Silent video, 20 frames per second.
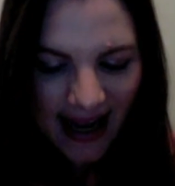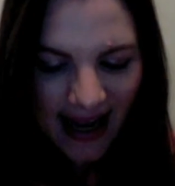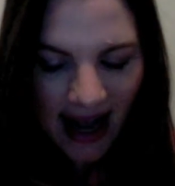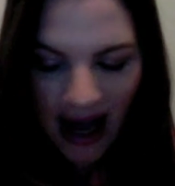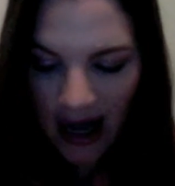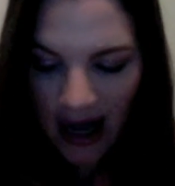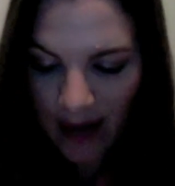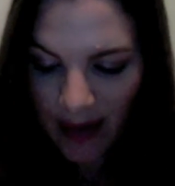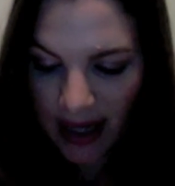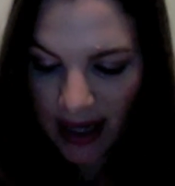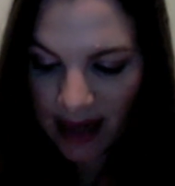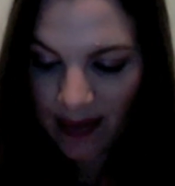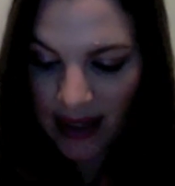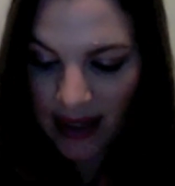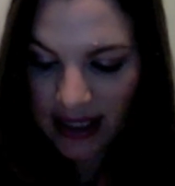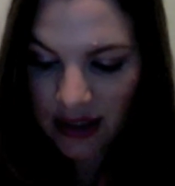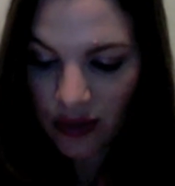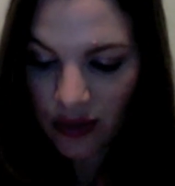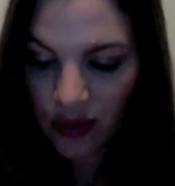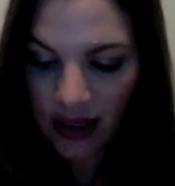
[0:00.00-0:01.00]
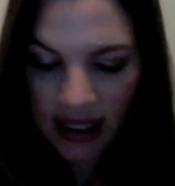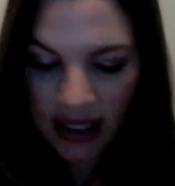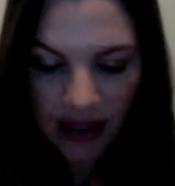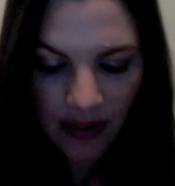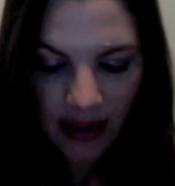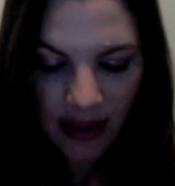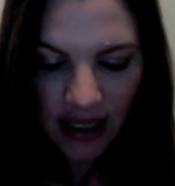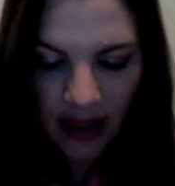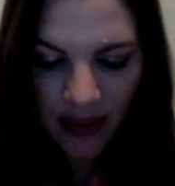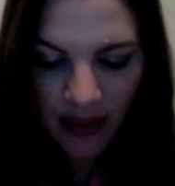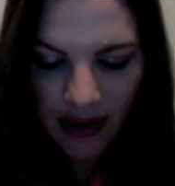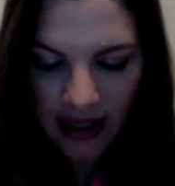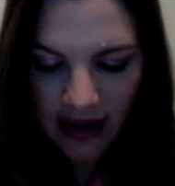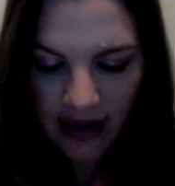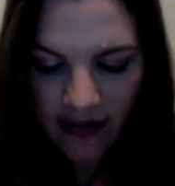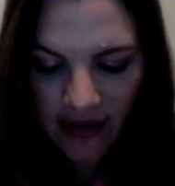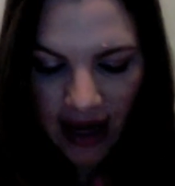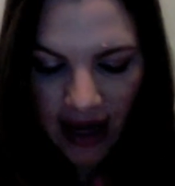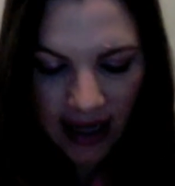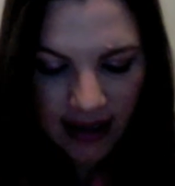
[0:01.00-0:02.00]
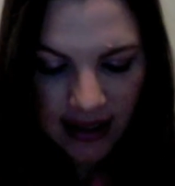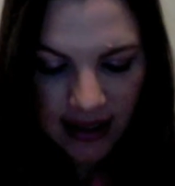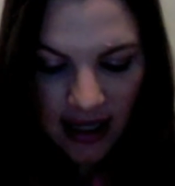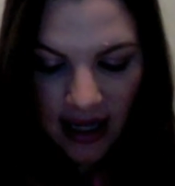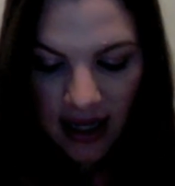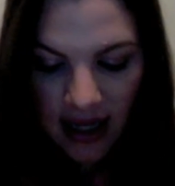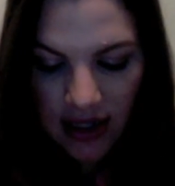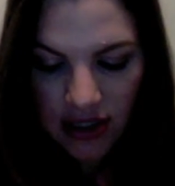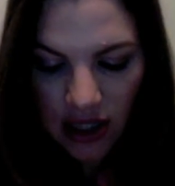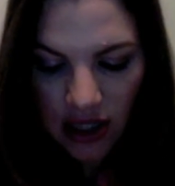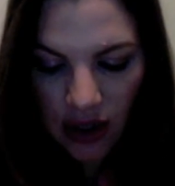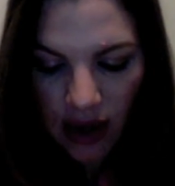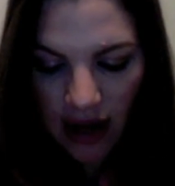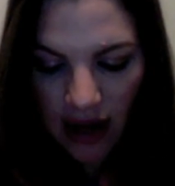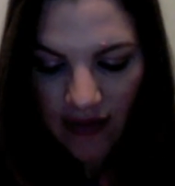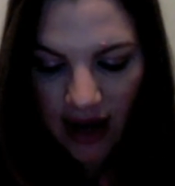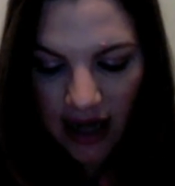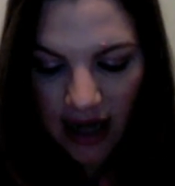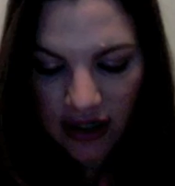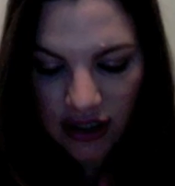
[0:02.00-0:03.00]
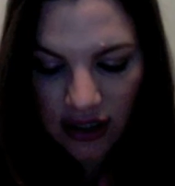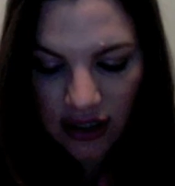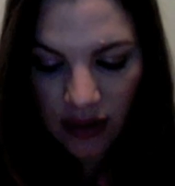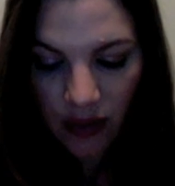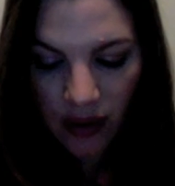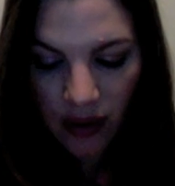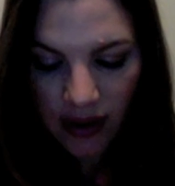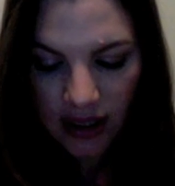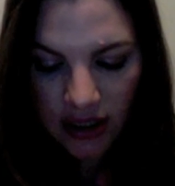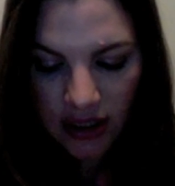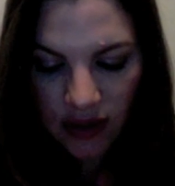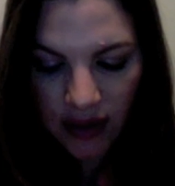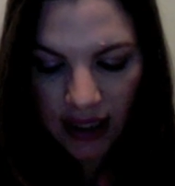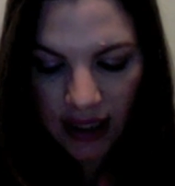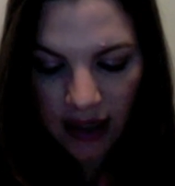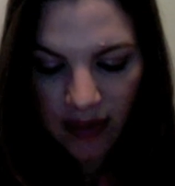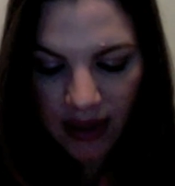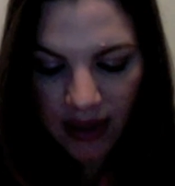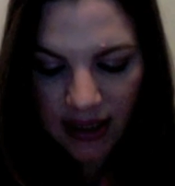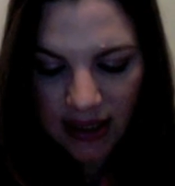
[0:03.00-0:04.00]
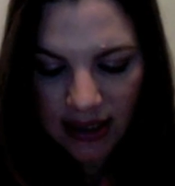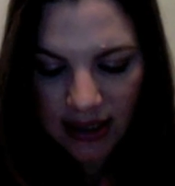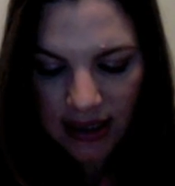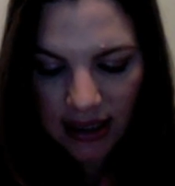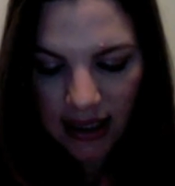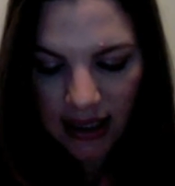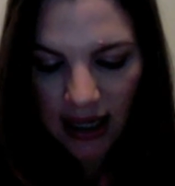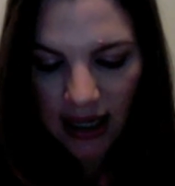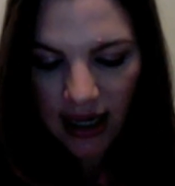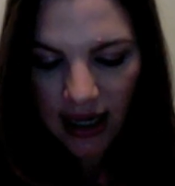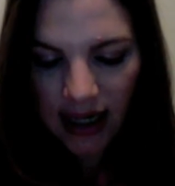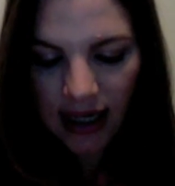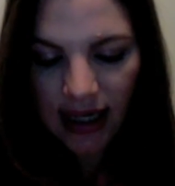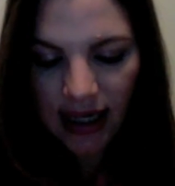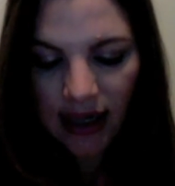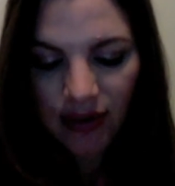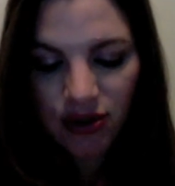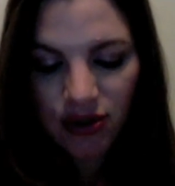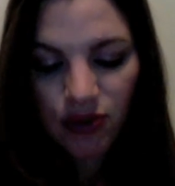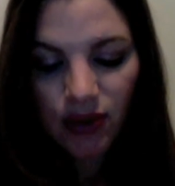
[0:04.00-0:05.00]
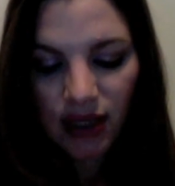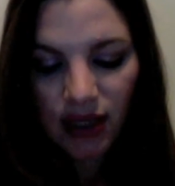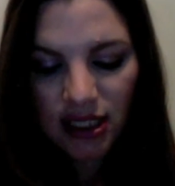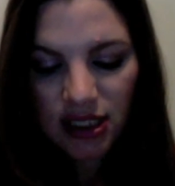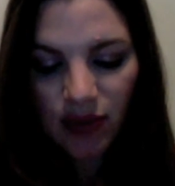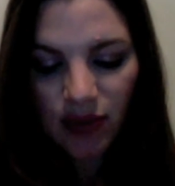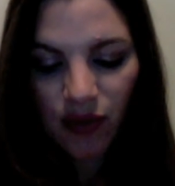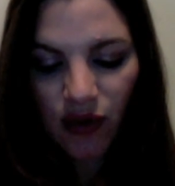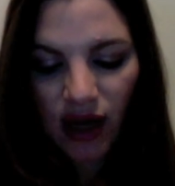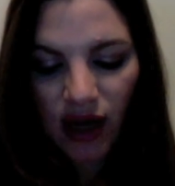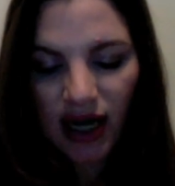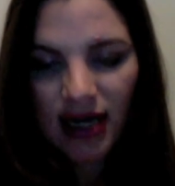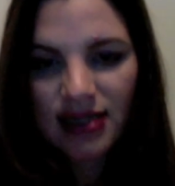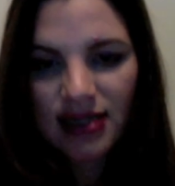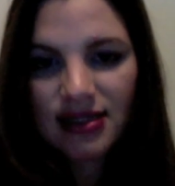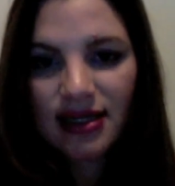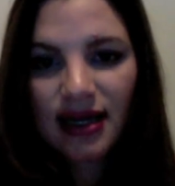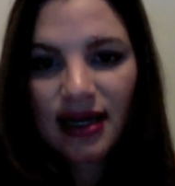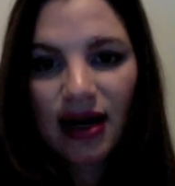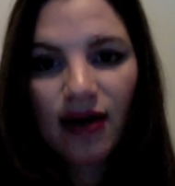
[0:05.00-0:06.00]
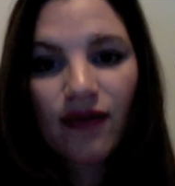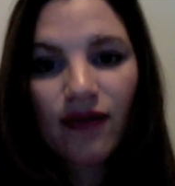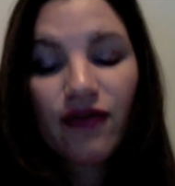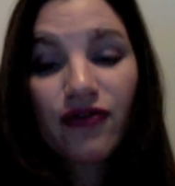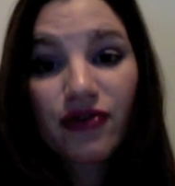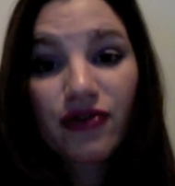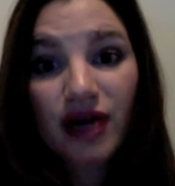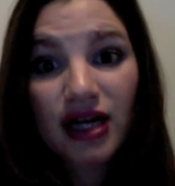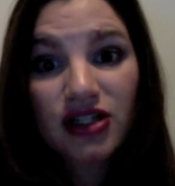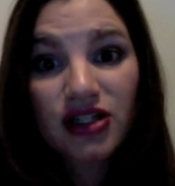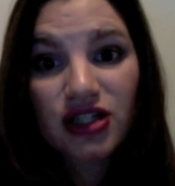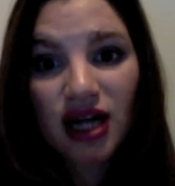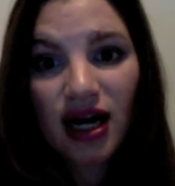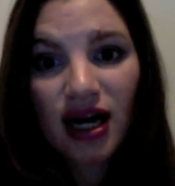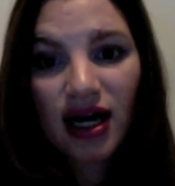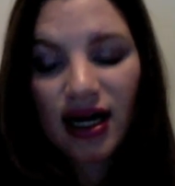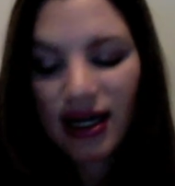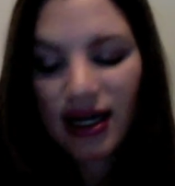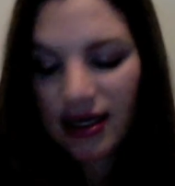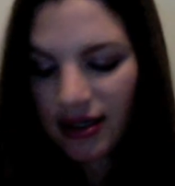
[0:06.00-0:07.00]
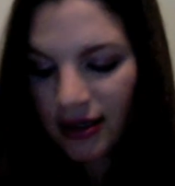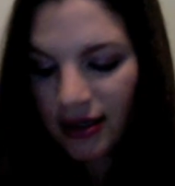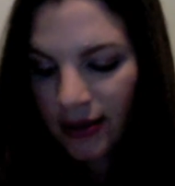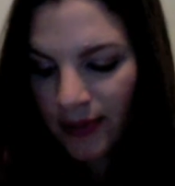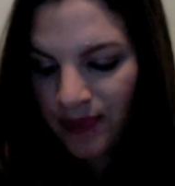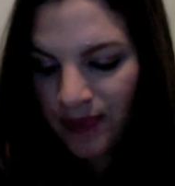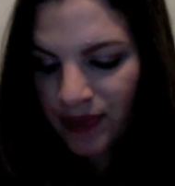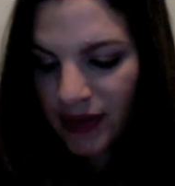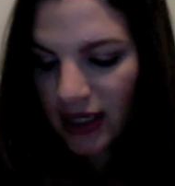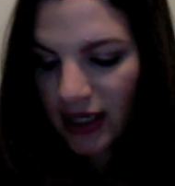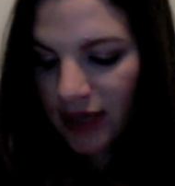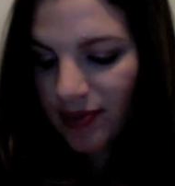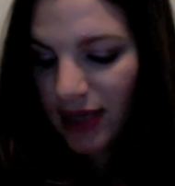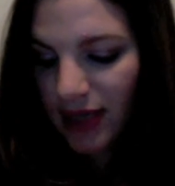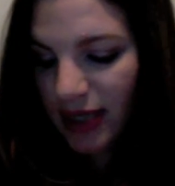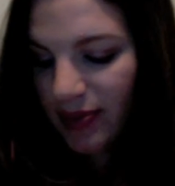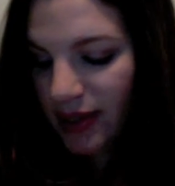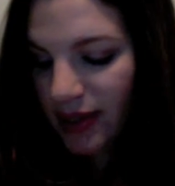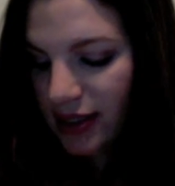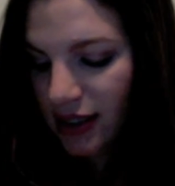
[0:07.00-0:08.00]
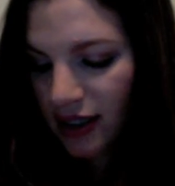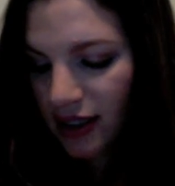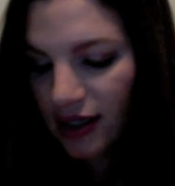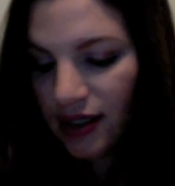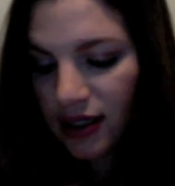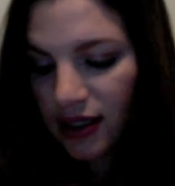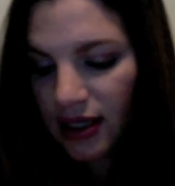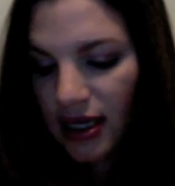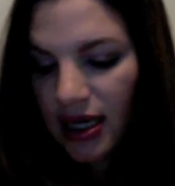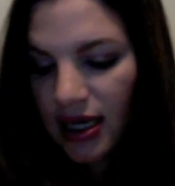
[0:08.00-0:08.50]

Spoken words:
And it makes a really, really pretty effect. So I've actually worn this quite a bit since I got it, and I was really surprised at how fresh-eyed it made me look.